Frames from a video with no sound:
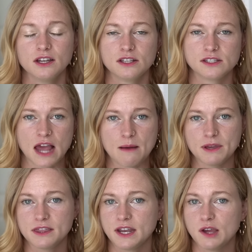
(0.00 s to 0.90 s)

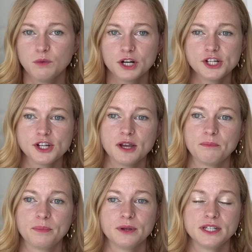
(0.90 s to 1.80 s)
Sabbath day
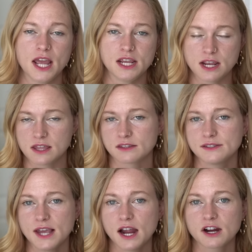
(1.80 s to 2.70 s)
worship, taking the
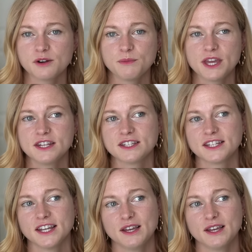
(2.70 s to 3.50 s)
sacrament